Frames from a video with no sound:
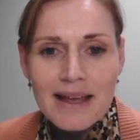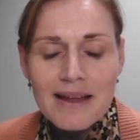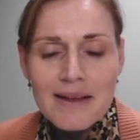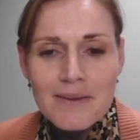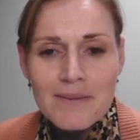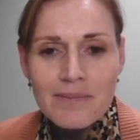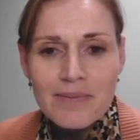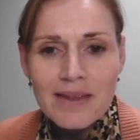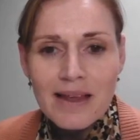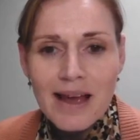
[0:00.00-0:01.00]

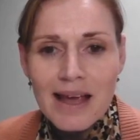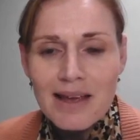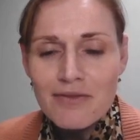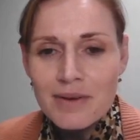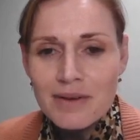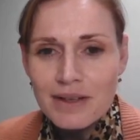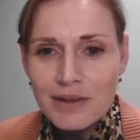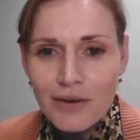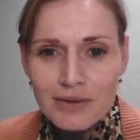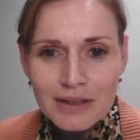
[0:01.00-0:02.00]
I have been
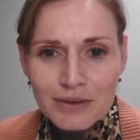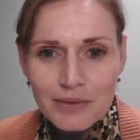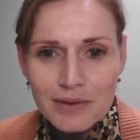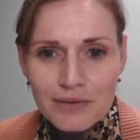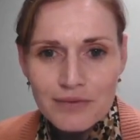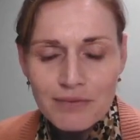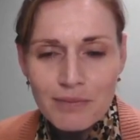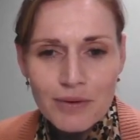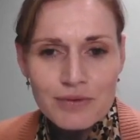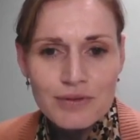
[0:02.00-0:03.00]
in contact with
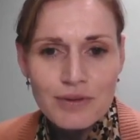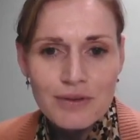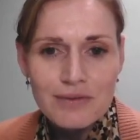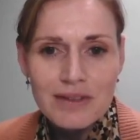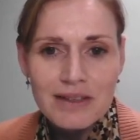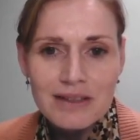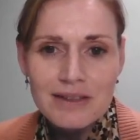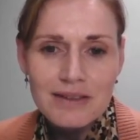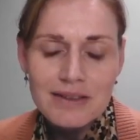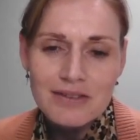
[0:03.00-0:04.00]
most of the
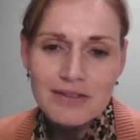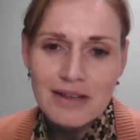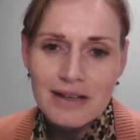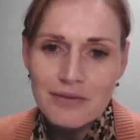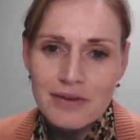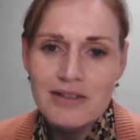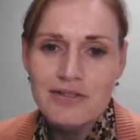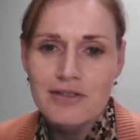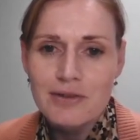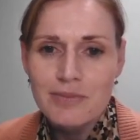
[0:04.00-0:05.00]
international
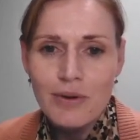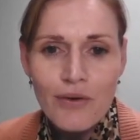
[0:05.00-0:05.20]
relationship